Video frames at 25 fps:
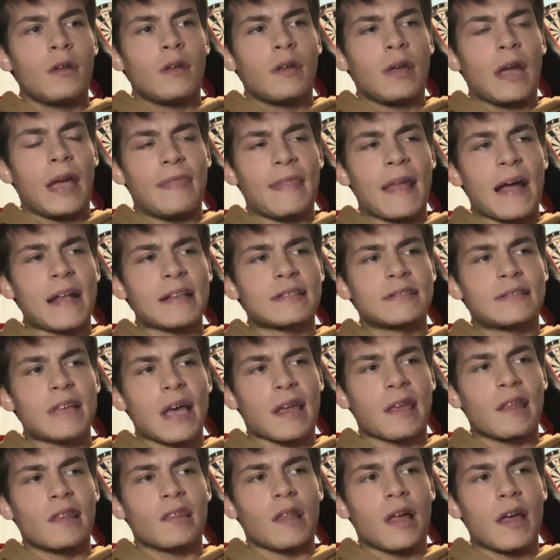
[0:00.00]
And that
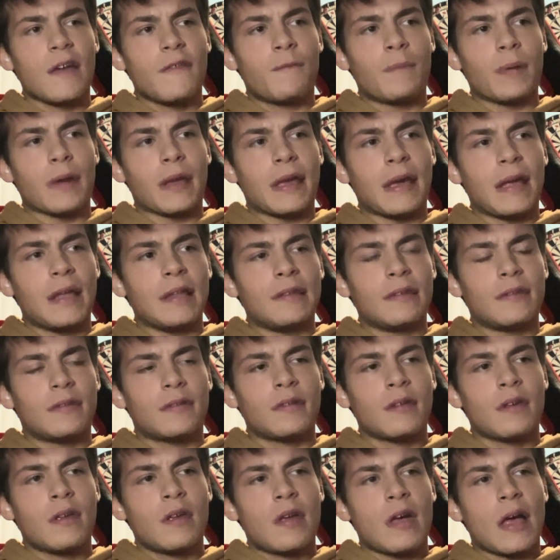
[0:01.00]
second life
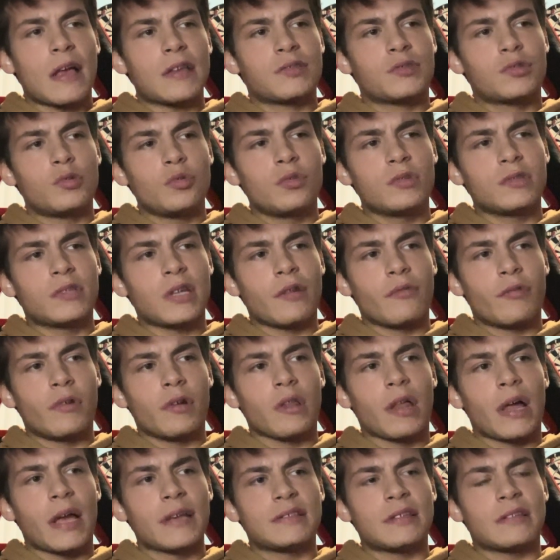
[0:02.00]
begins as soon as they
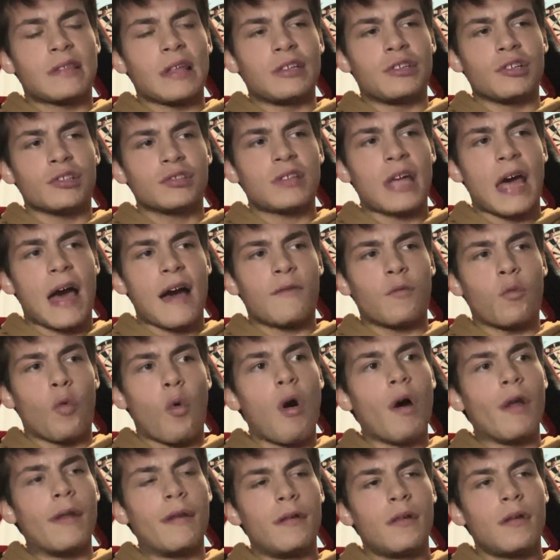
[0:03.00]
realize that they just have
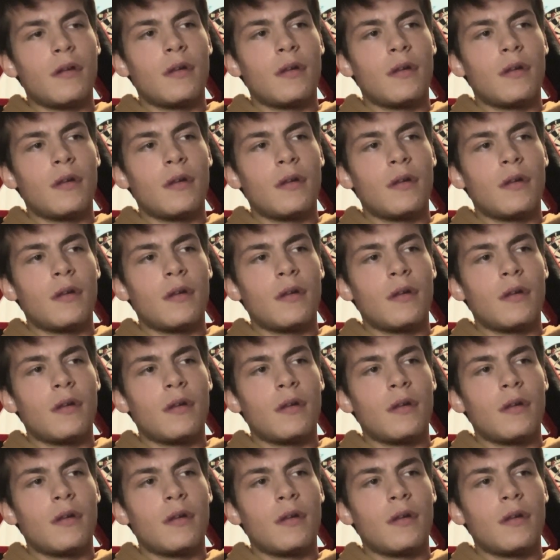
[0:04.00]
one.